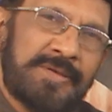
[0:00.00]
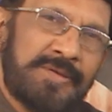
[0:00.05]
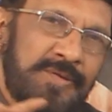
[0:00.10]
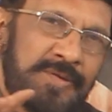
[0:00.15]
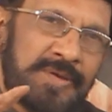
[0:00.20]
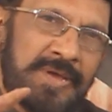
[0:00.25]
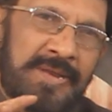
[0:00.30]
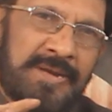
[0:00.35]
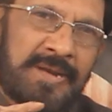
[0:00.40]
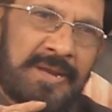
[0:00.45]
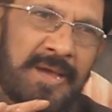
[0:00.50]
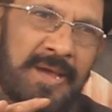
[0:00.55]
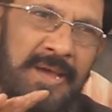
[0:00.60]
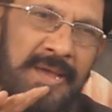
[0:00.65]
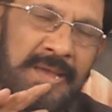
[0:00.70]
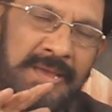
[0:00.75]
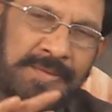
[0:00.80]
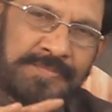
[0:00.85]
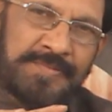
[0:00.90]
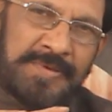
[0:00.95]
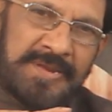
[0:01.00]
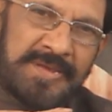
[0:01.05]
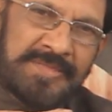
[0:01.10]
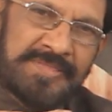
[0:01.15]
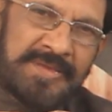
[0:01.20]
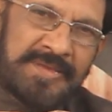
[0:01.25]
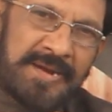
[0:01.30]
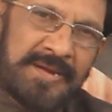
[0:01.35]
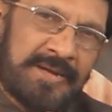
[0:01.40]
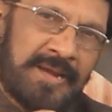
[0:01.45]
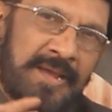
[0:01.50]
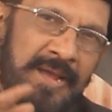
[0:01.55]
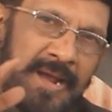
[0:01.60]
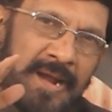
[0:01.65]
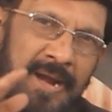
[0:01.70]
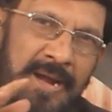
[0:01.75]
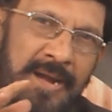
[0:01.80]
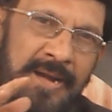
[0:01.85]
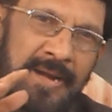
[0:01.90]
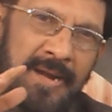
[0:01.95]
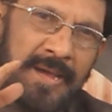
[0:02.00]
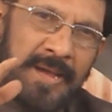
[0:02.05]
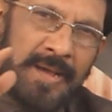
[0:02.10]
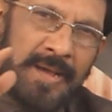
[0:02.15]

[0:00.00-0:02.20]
You can experience that and